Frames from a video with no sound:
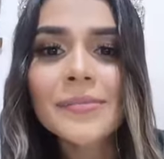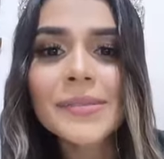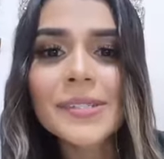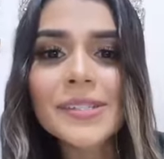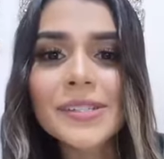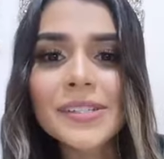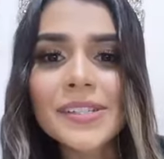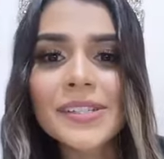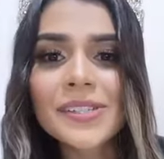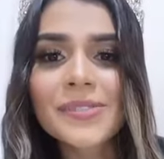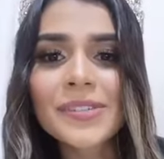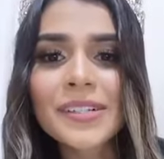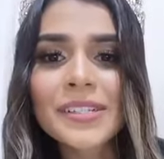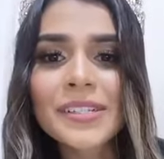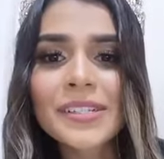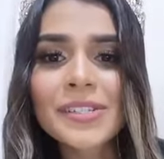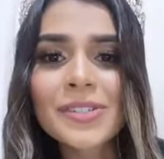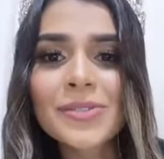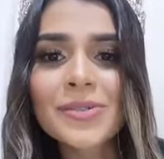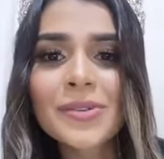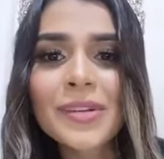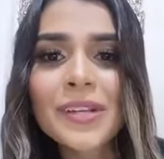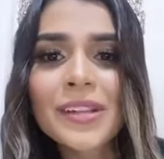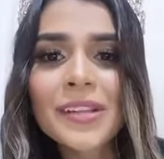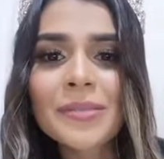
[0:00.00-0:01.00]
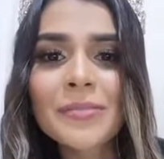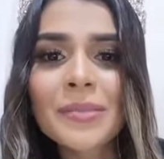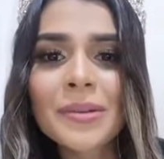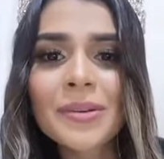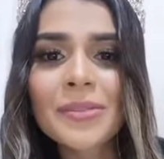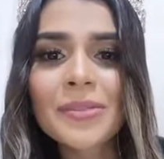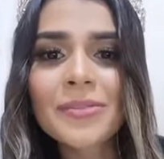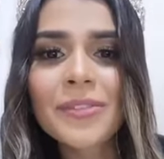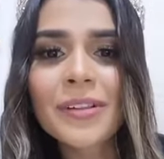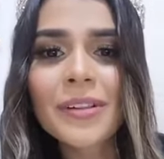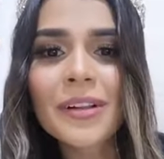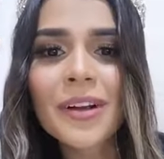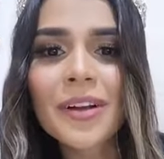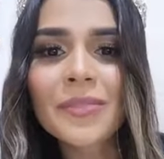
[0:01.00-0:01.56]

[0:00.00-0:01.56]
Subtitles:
Costa Rica is really beautiful.